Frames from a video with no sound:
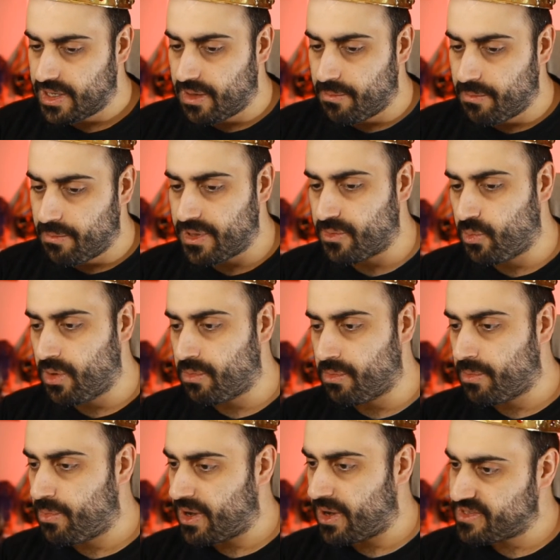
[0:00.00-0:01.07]
But we were
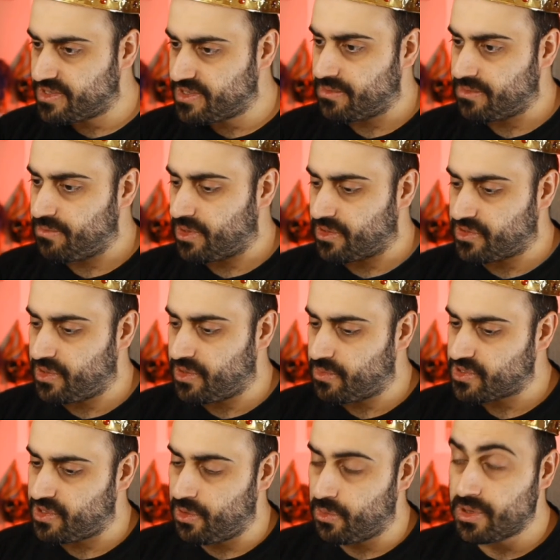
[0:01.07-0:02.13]
practicing because he
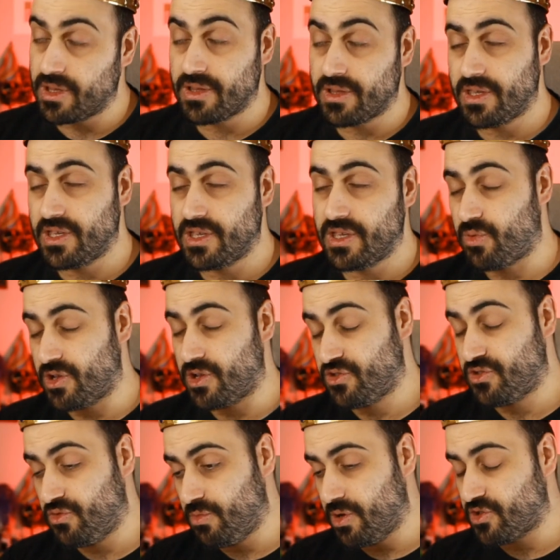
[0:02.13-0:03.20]
was loading his brush
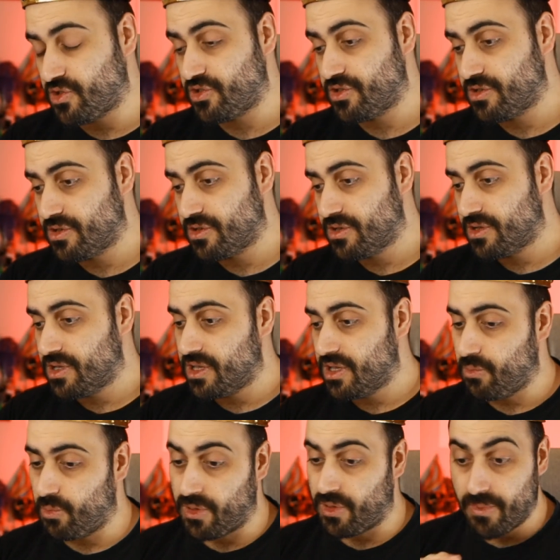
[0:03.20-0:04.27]
too much
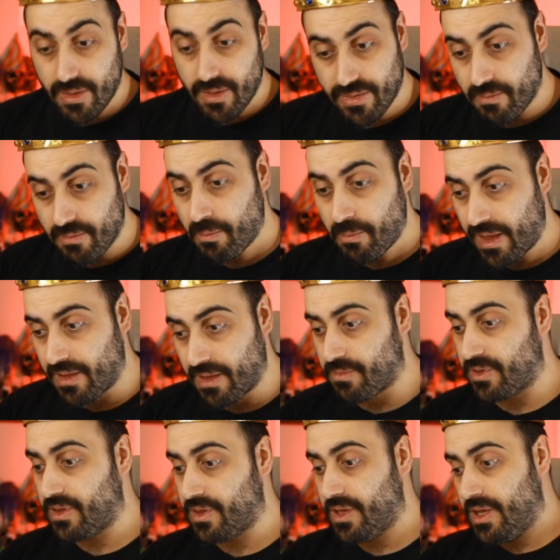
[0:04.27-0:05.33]
with very thin paint,
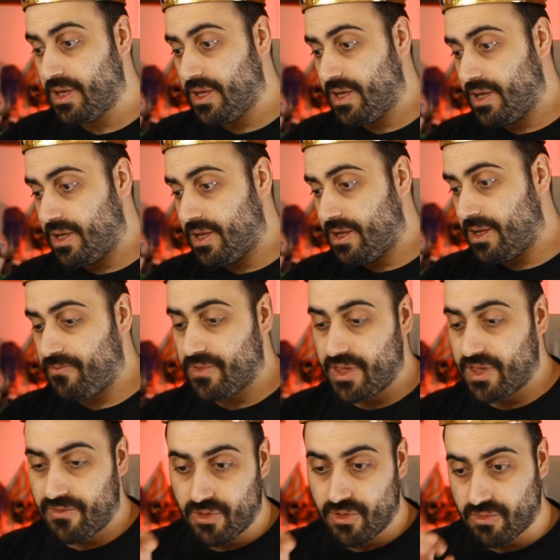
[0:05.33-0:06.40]
but
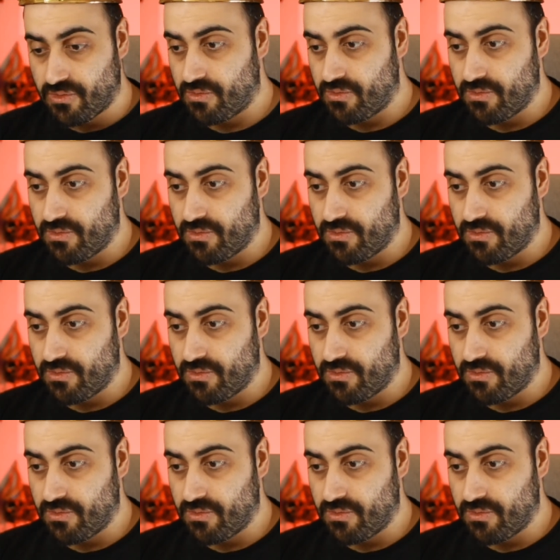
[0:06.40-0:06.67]
if you're